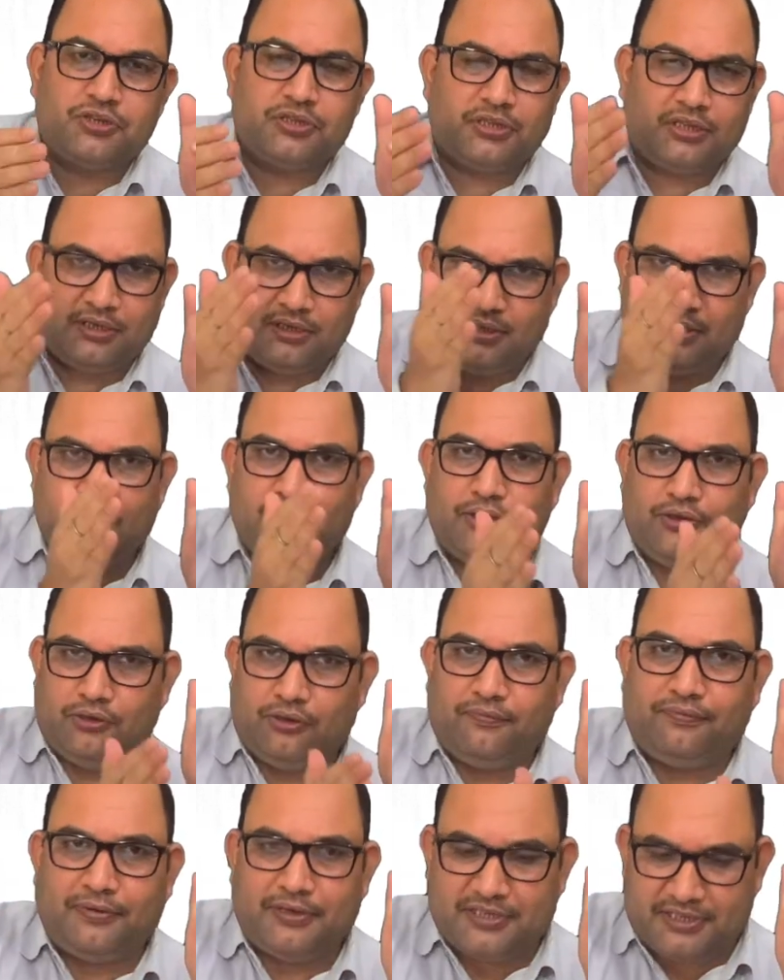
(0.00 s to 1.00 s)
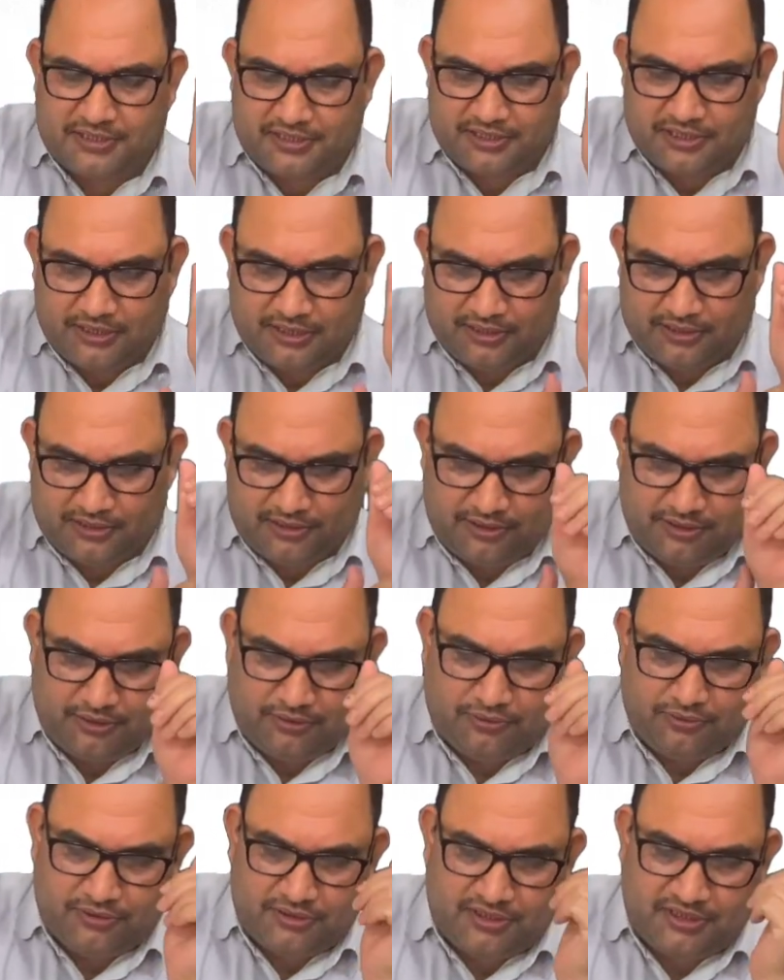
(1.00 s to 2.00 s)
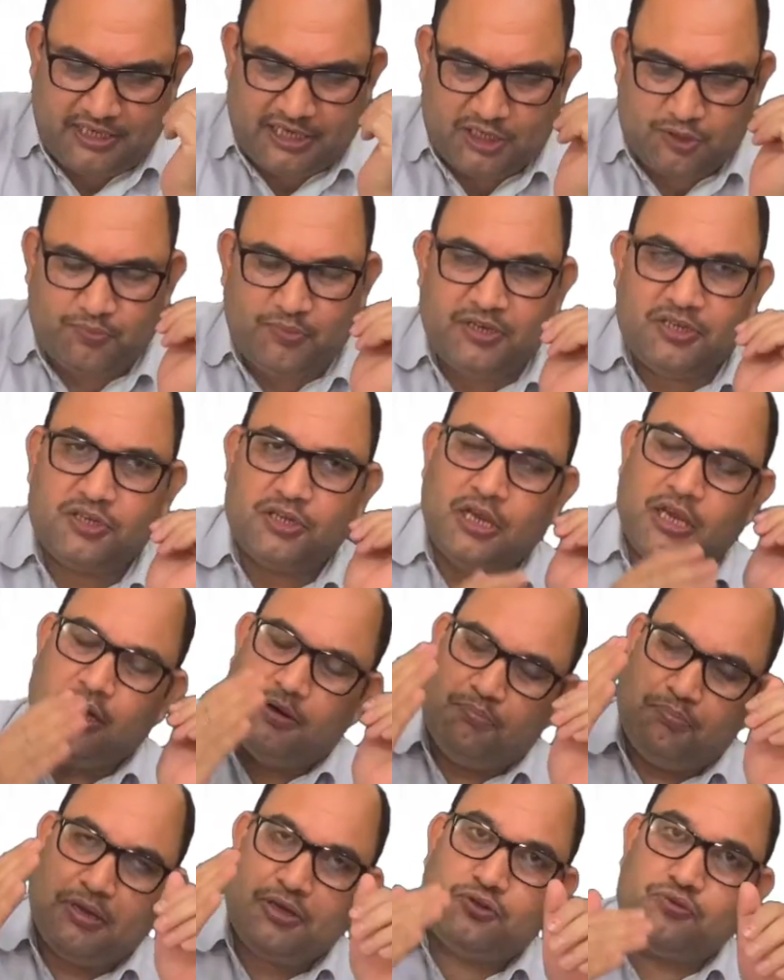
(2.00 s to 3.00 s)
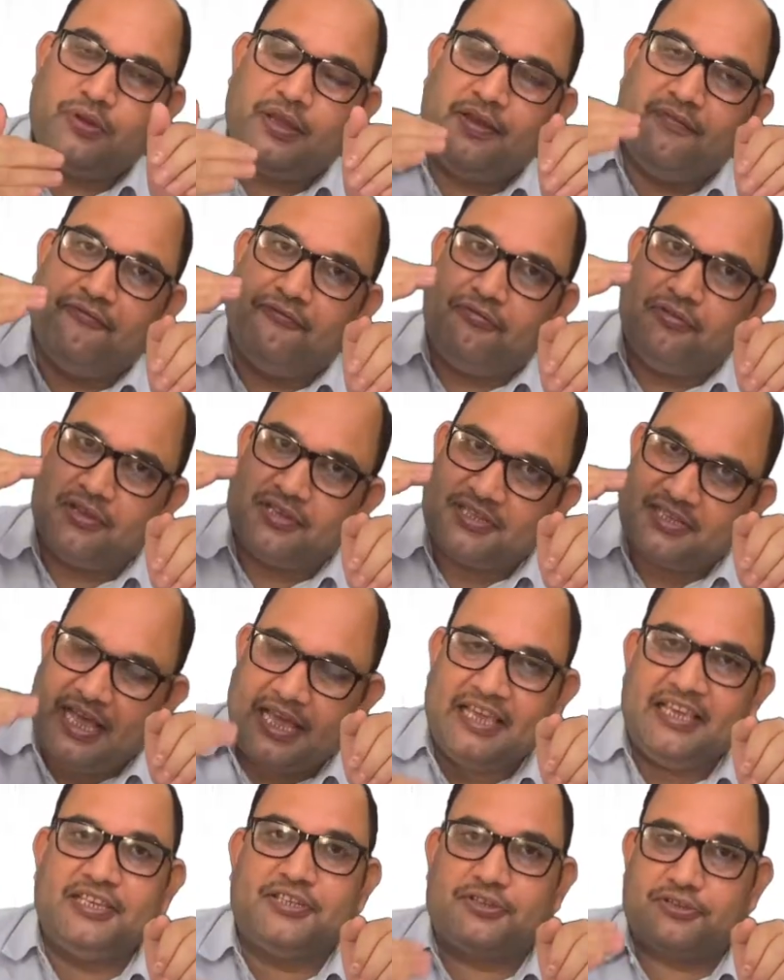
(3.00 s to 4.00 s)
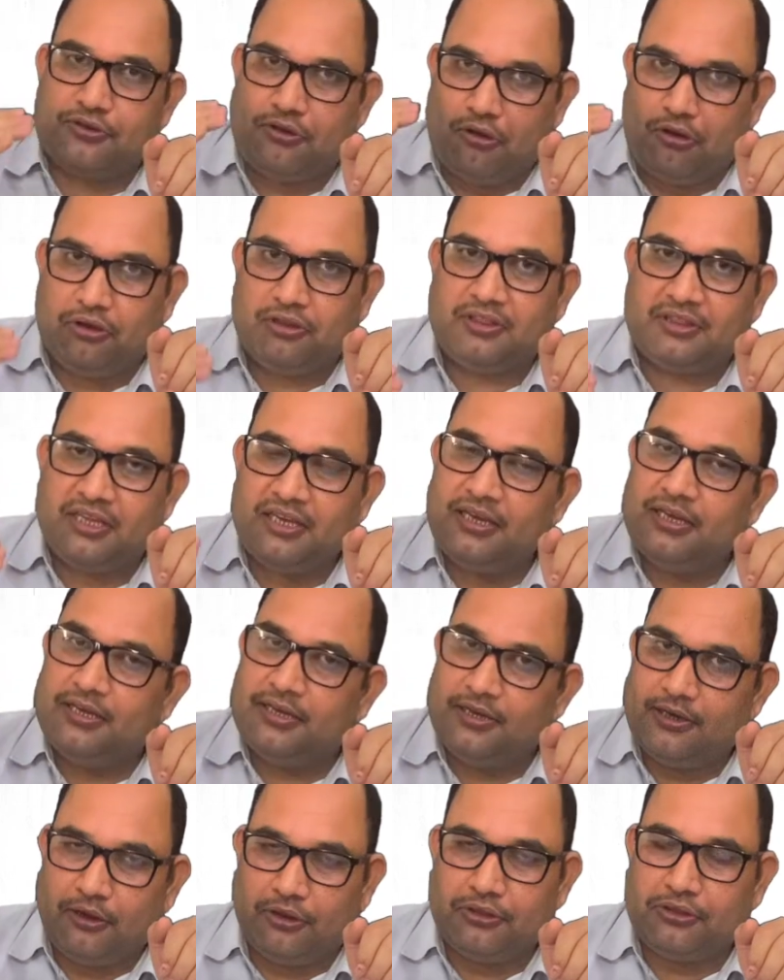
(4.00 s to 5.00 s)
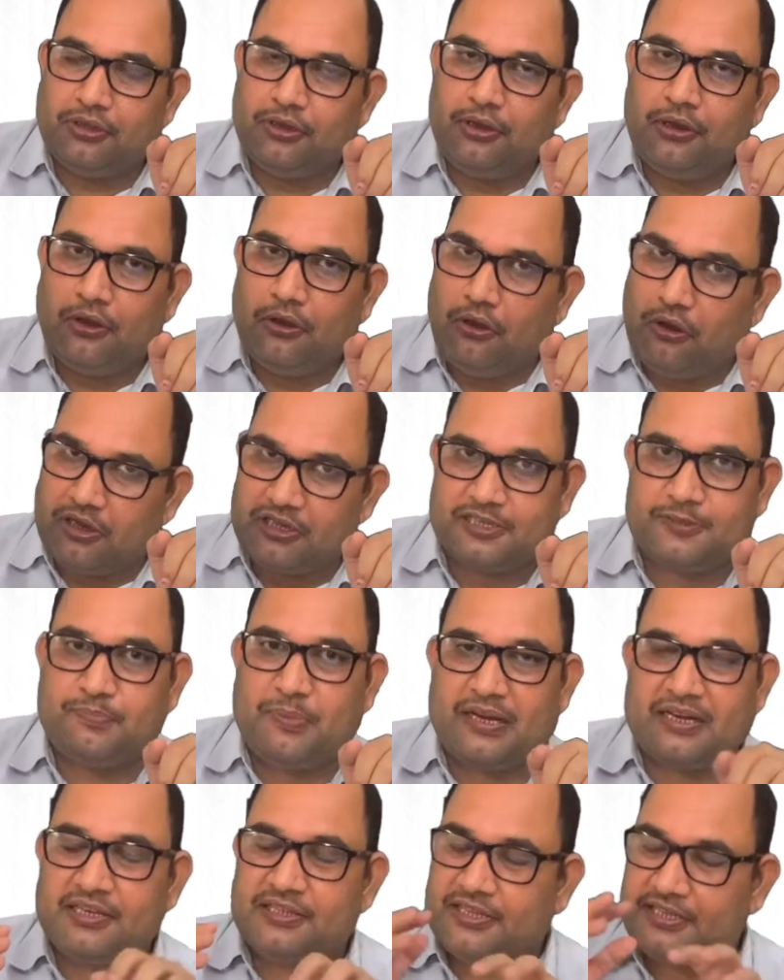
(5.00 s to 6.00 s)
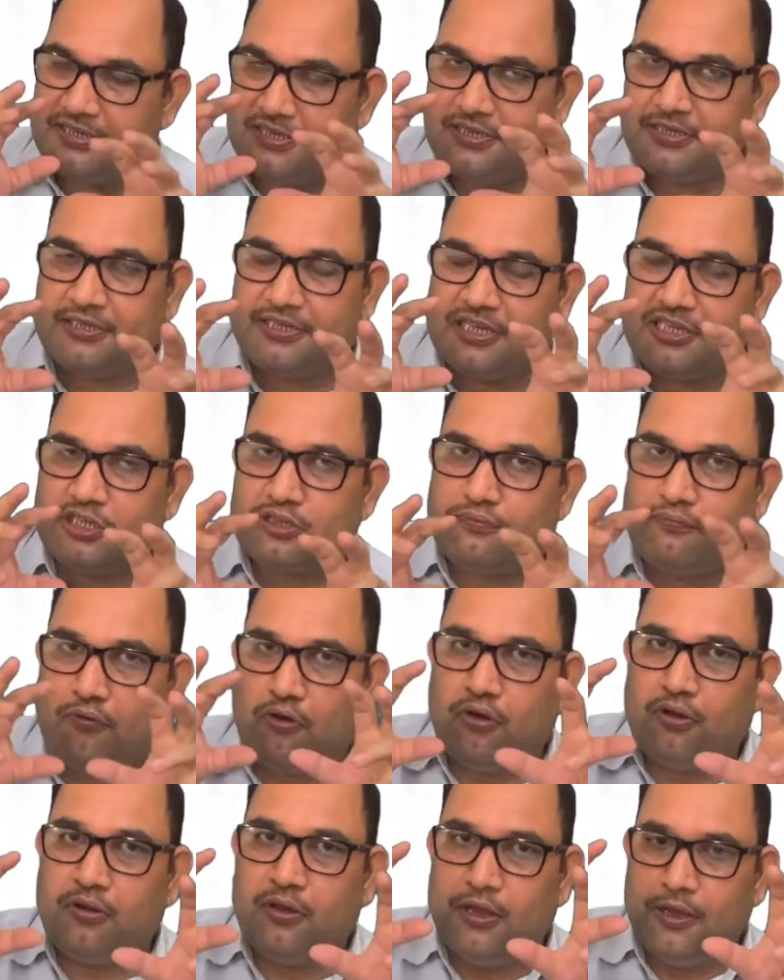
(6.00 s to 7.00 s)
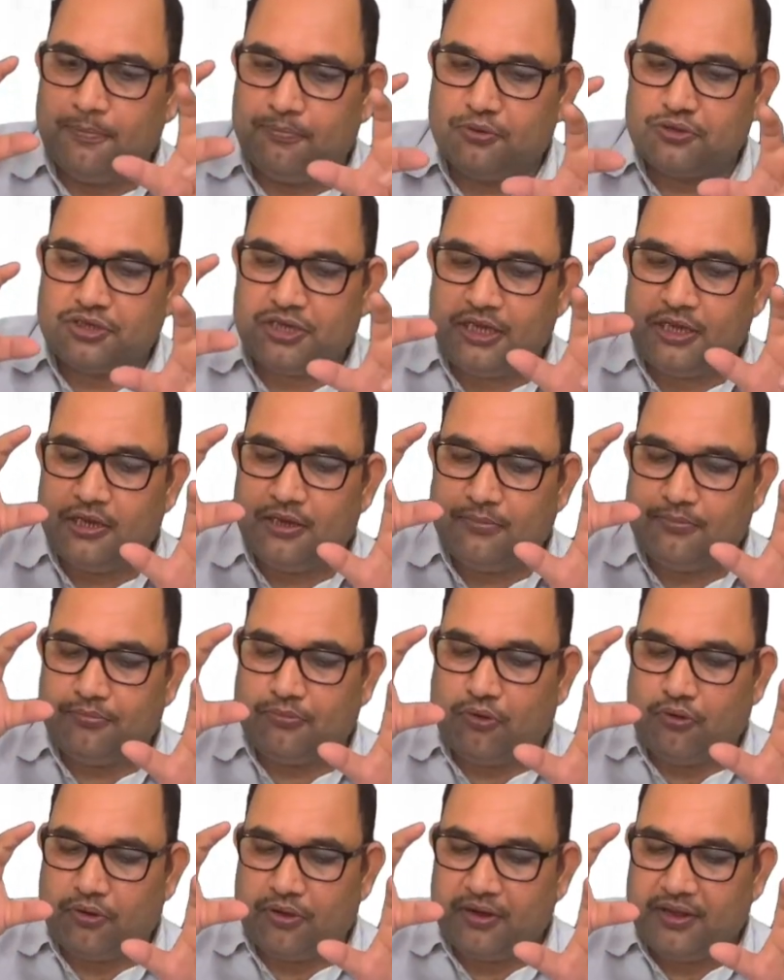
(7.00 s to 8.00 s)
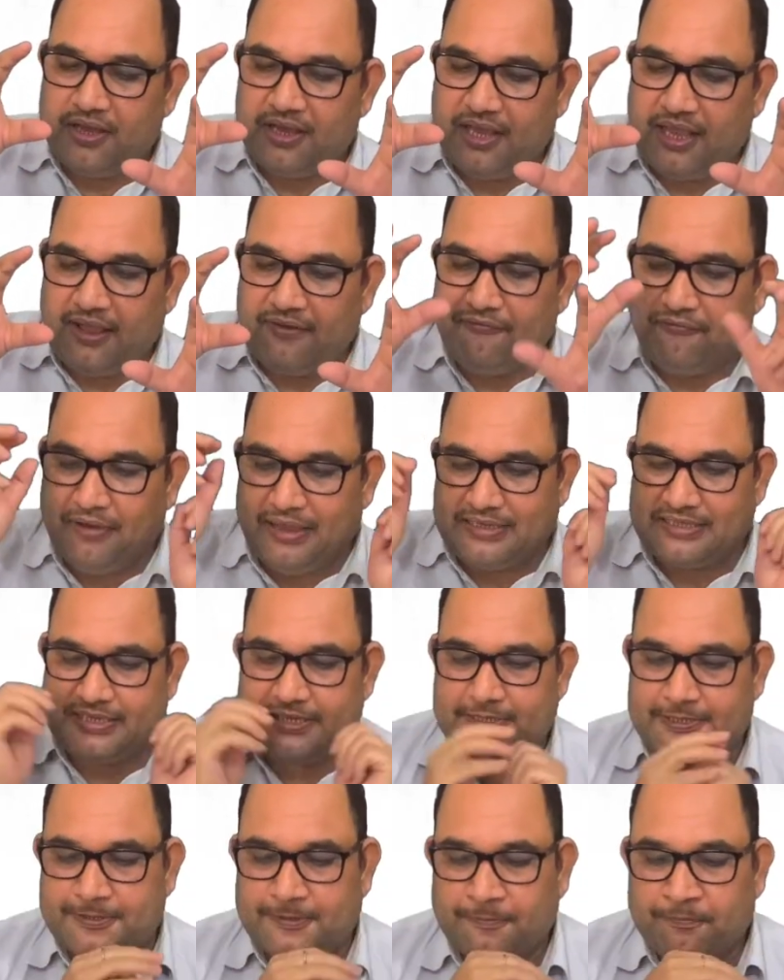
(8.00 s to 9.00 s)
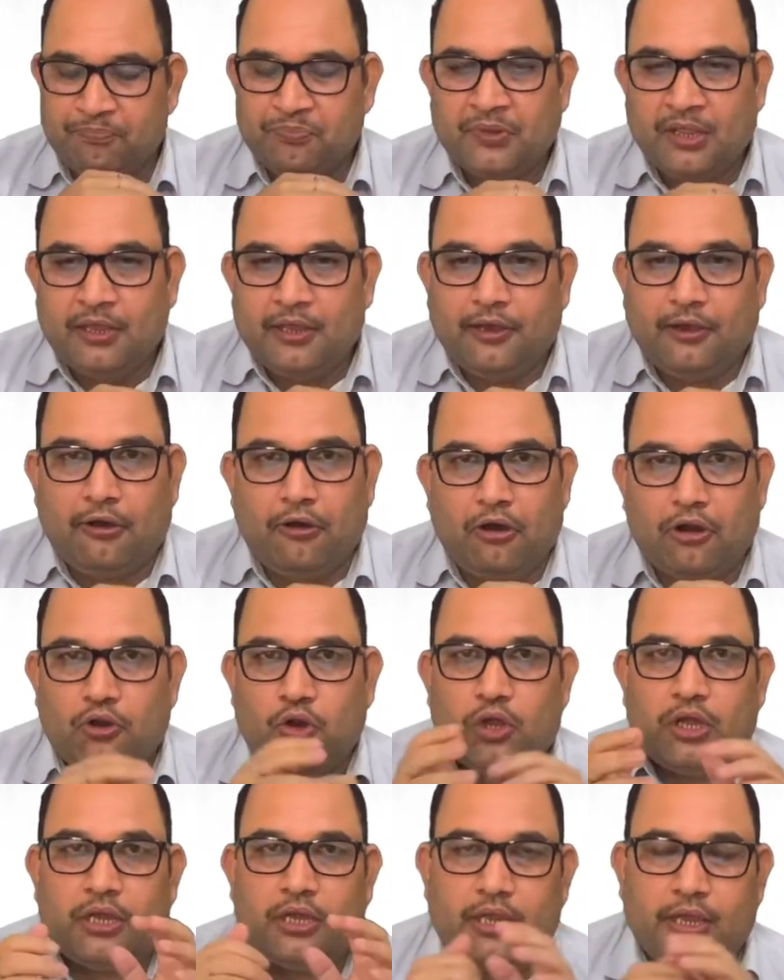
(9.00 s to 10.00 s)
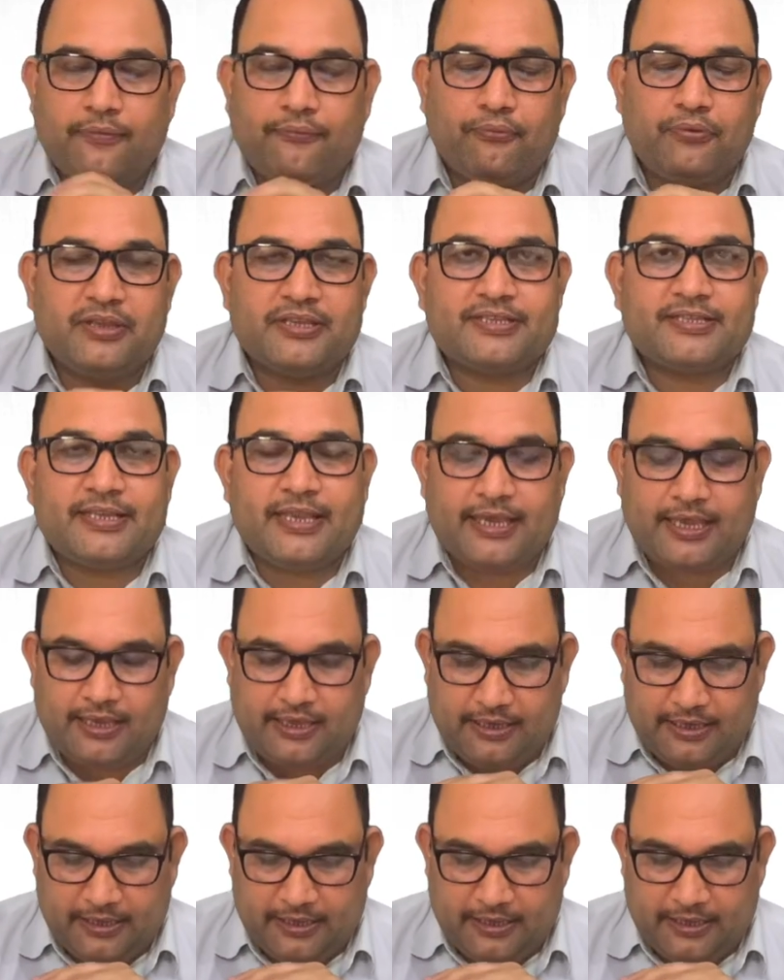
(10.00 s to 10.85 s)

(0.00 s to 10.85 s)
the first statement, but to emphasize on the aspect. This is just for putting more emphasis. Or if we say